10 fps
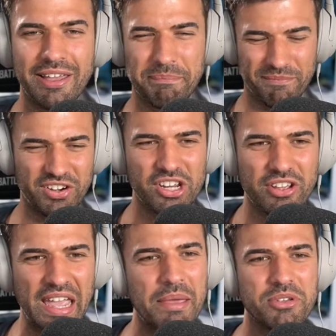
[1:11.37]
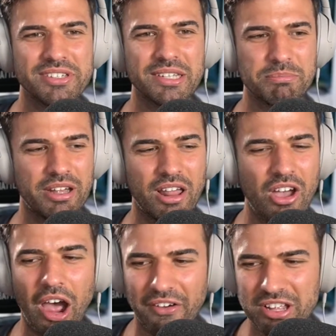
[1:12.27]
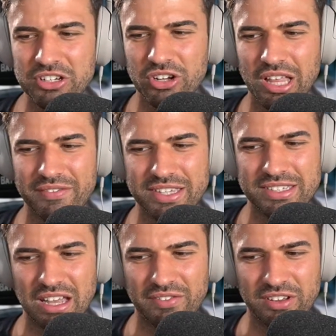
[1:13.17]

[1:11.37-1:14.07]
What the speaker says: video game music, but I really do love this stuff.